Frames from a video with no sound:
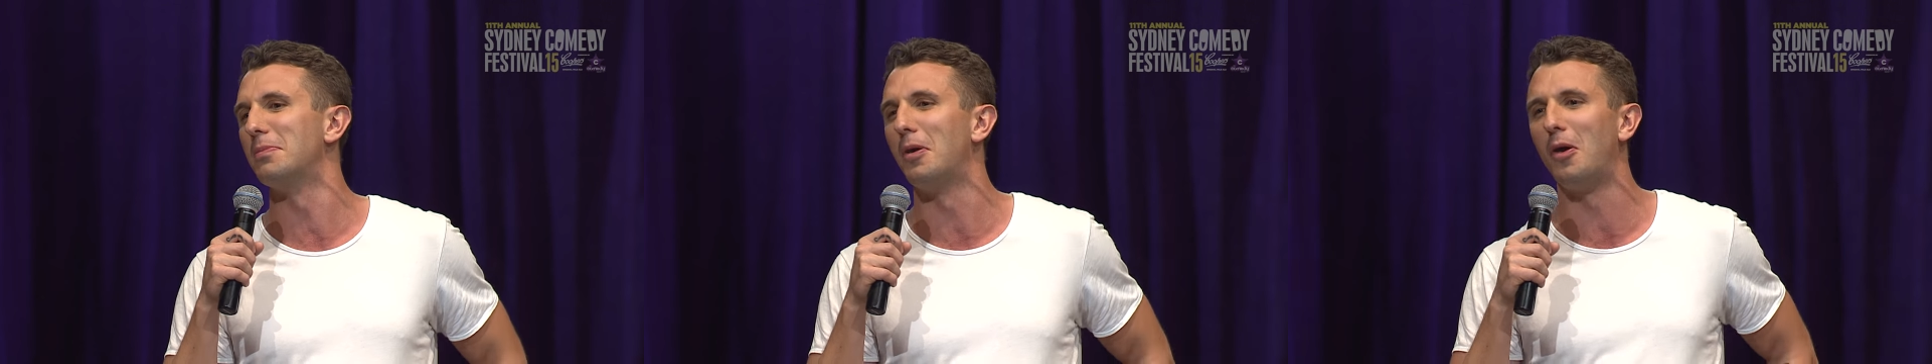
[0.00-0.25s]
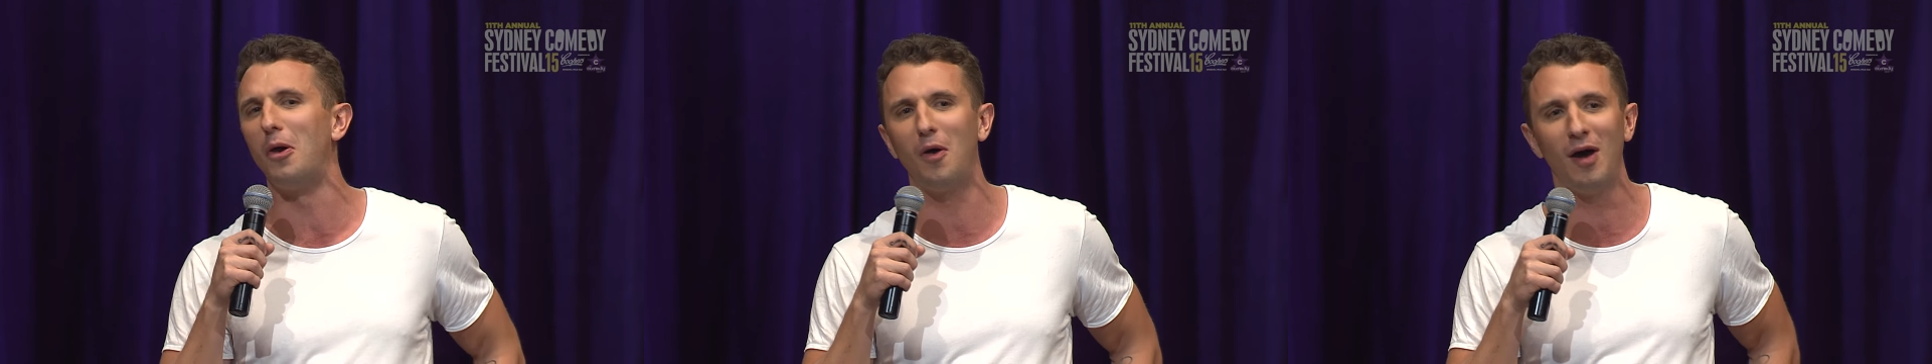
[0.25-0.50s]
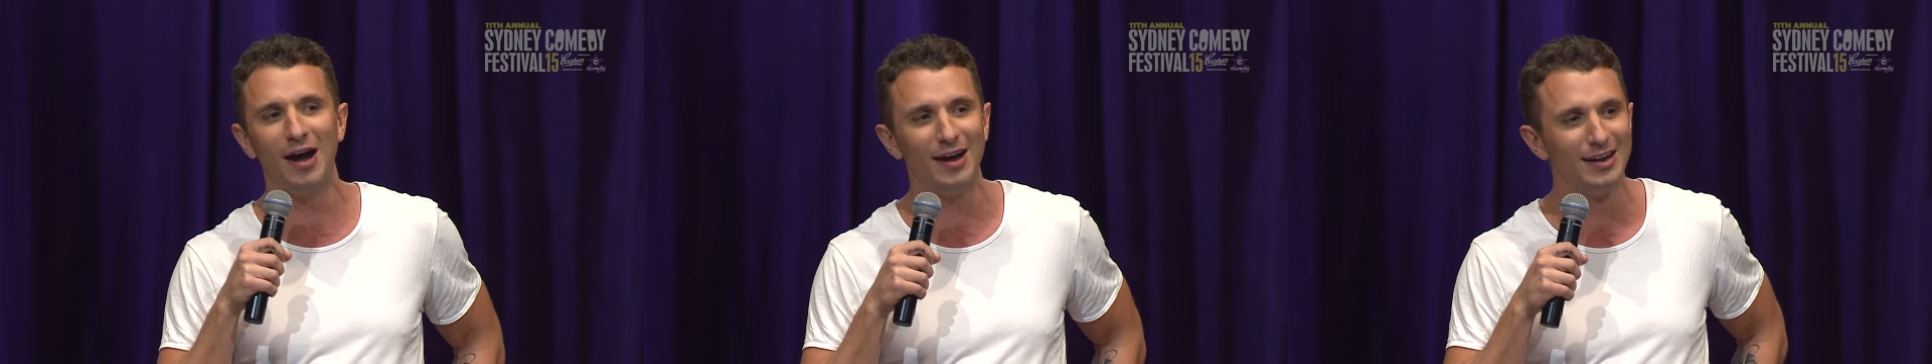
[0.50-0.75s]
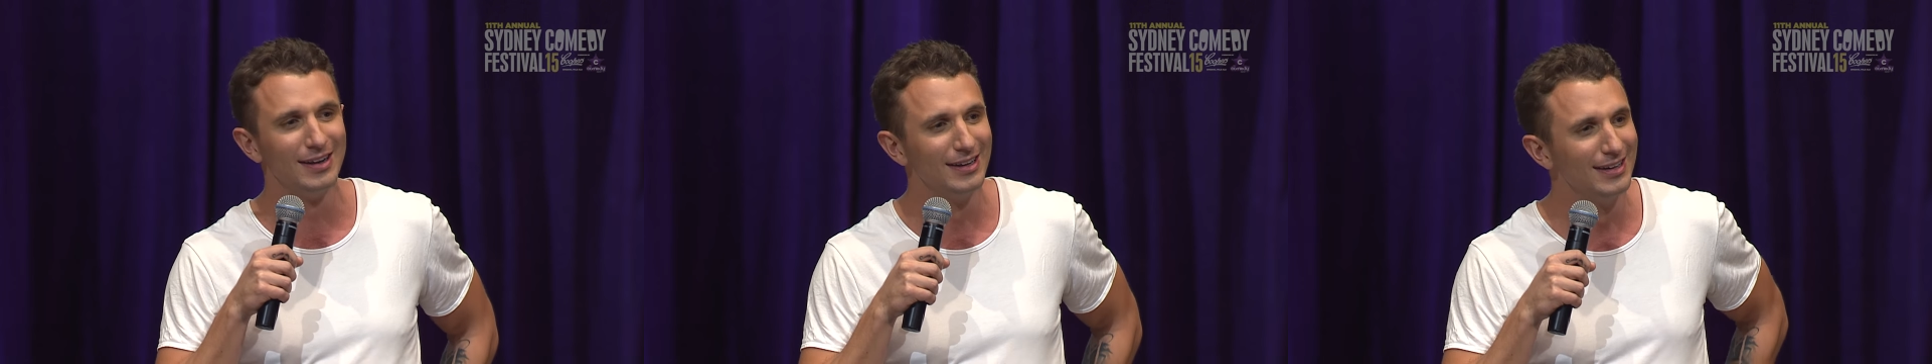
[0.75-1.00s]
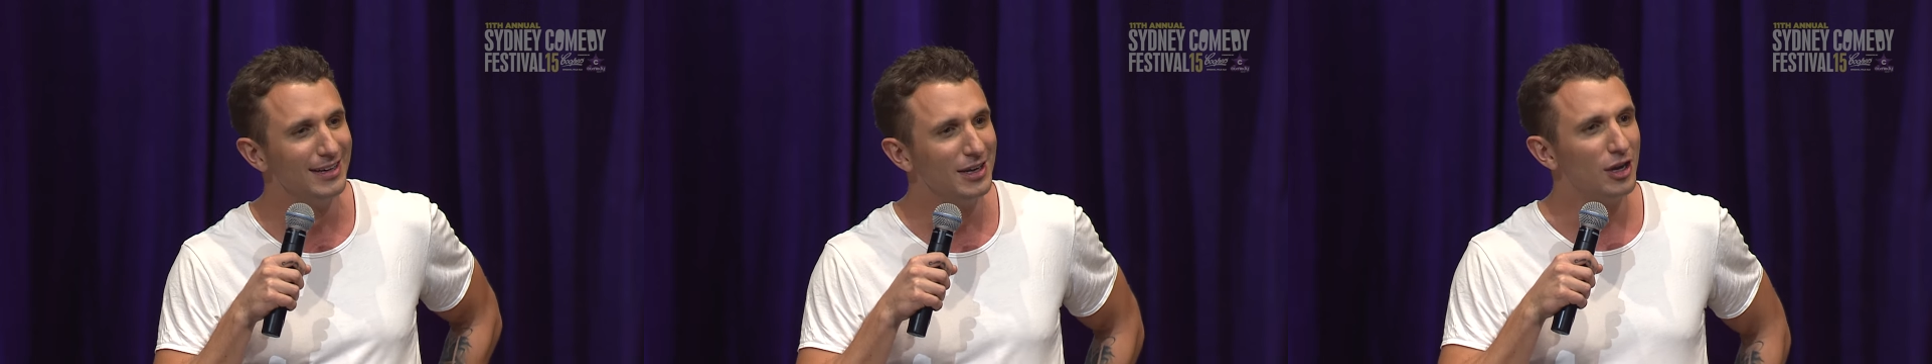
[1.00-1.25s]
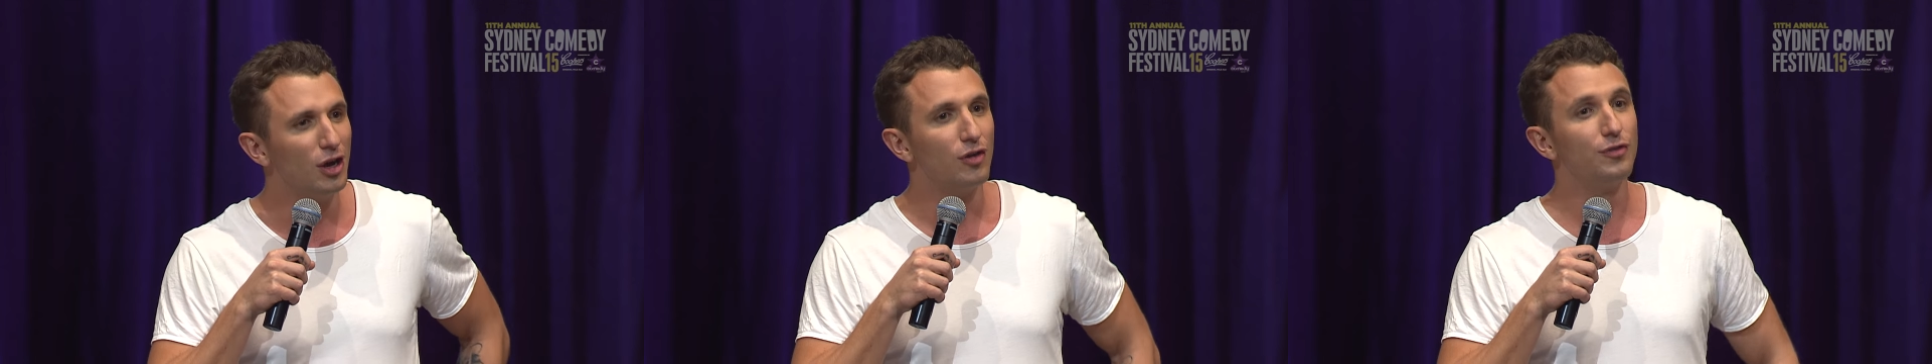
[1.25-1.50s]
more.
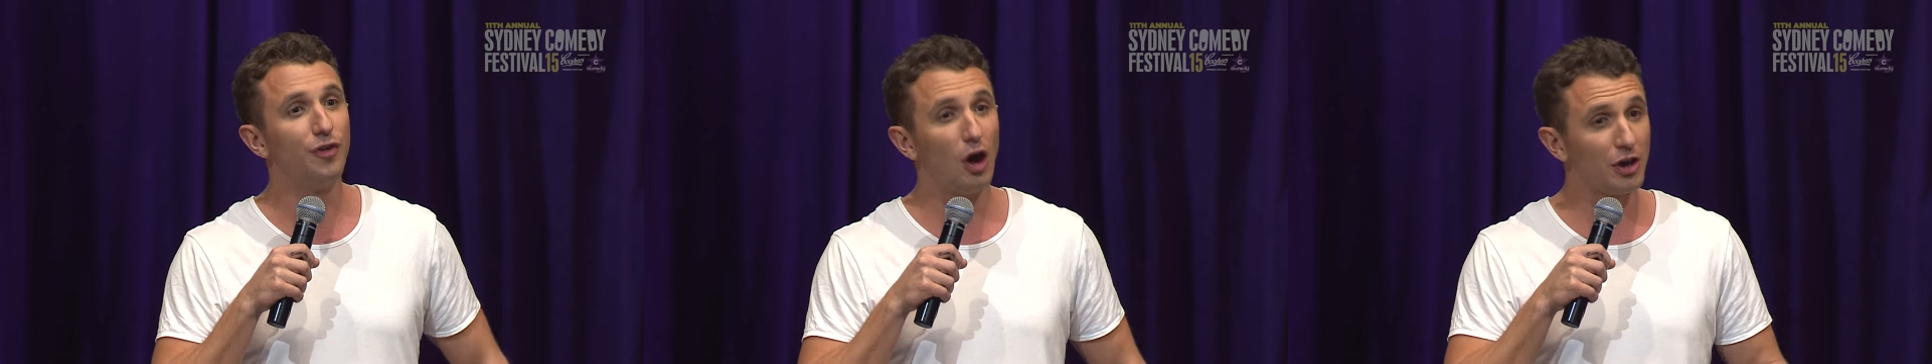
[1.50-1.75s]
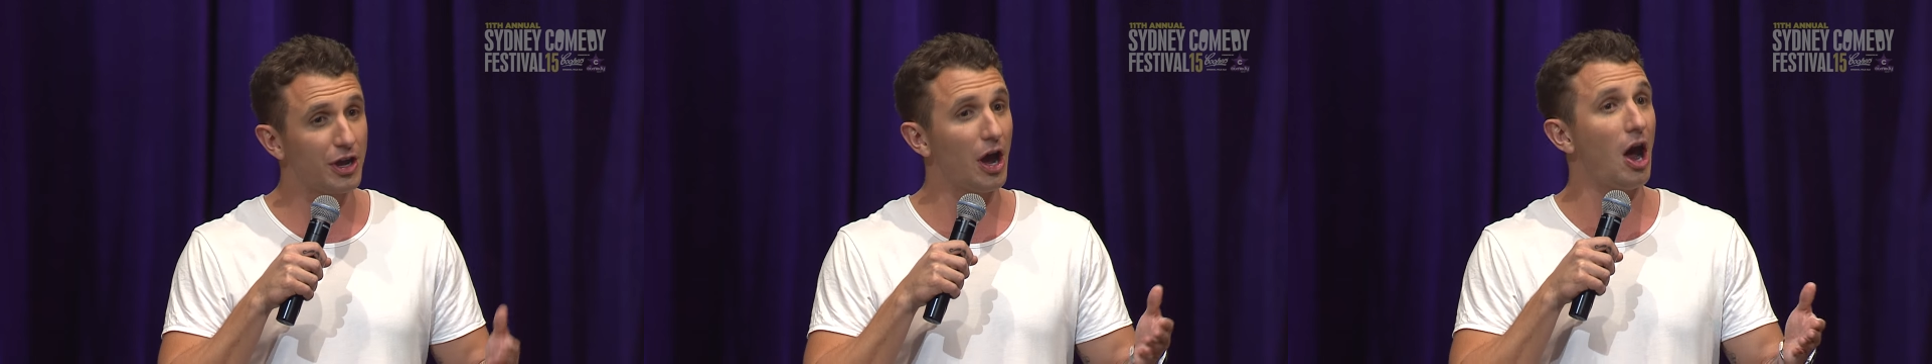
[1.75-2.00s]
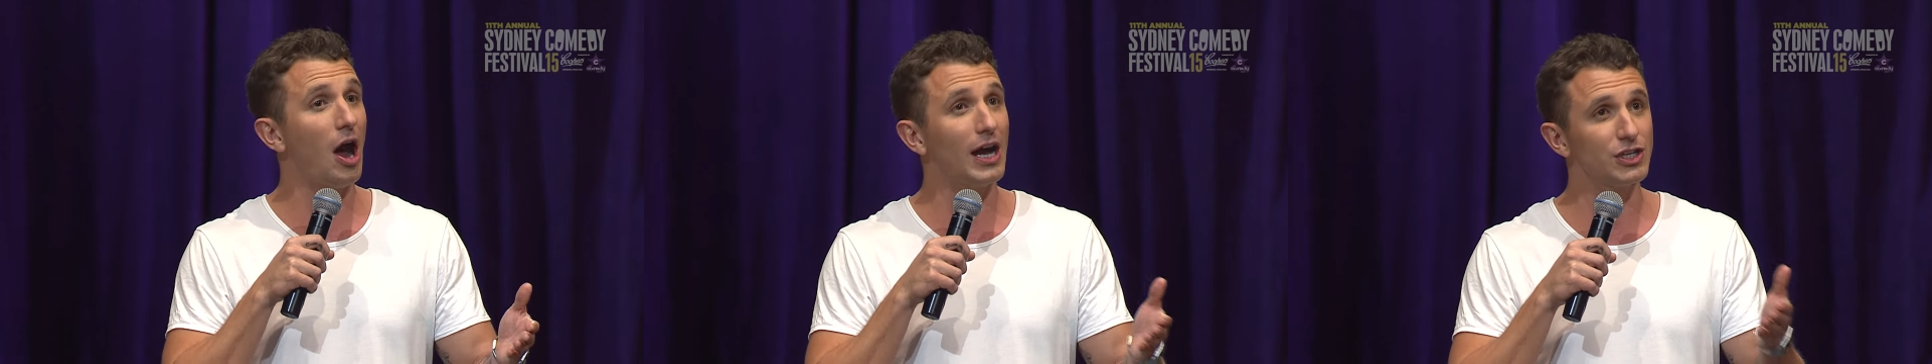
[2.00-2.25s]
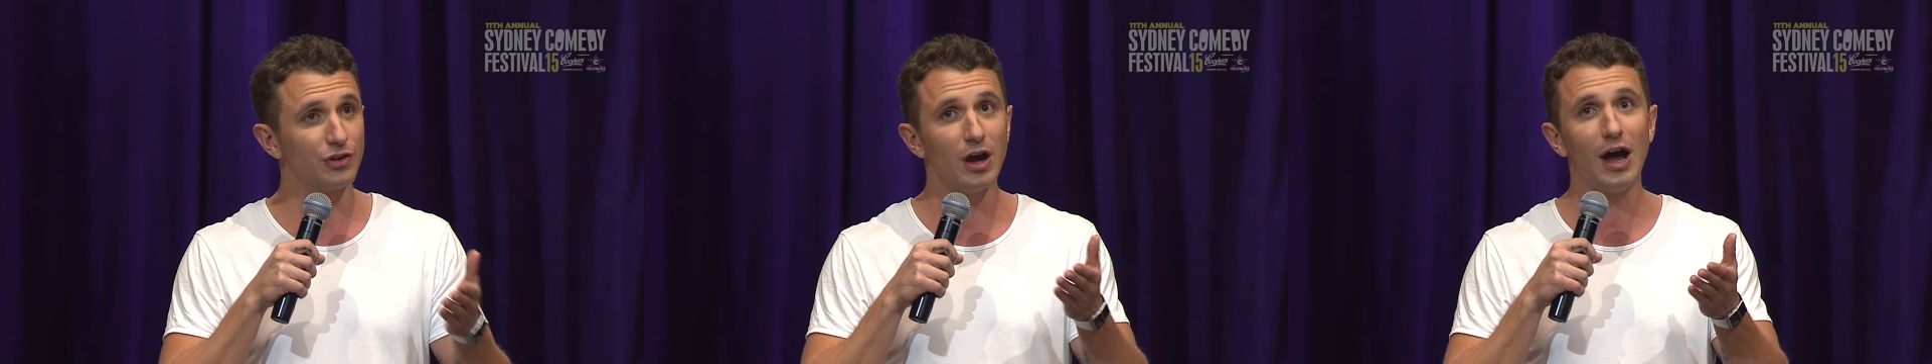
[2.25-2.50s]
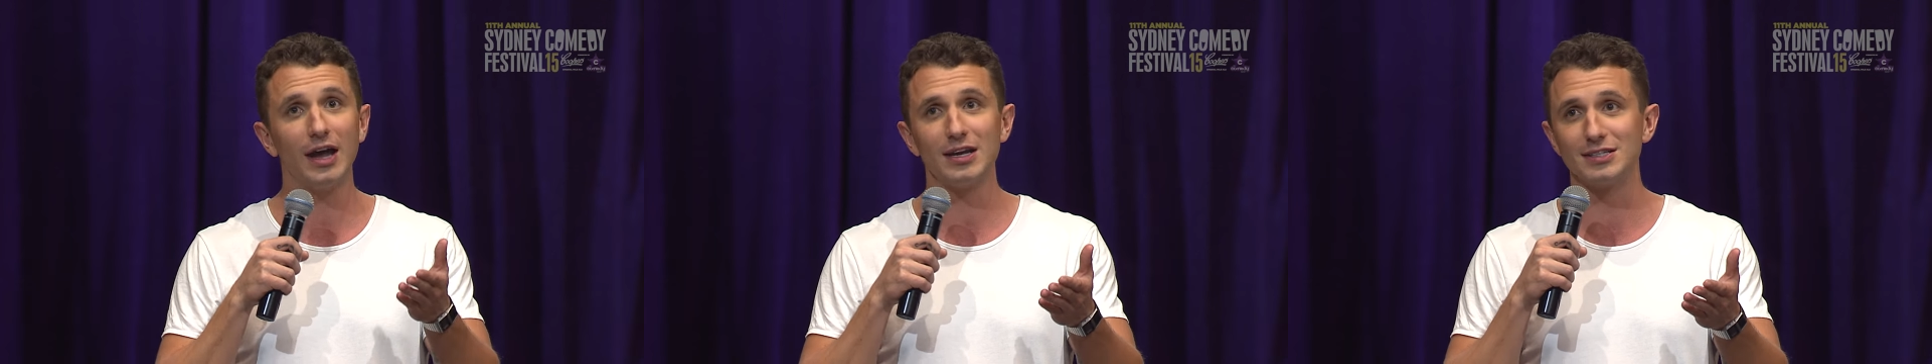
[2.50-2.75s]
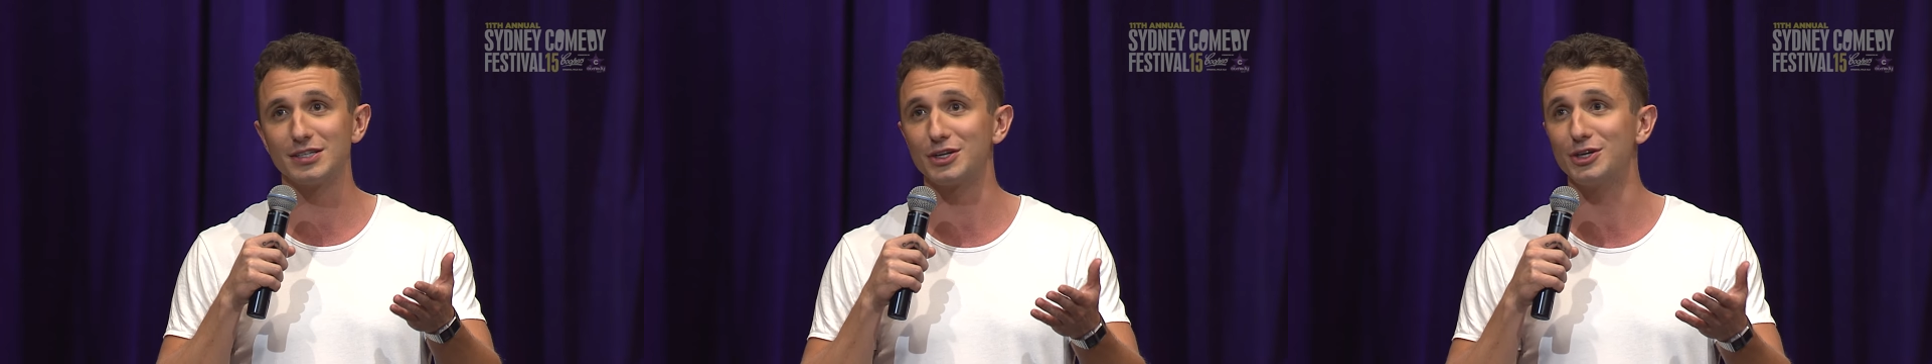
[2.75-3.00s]
Vodka Hydrolite is a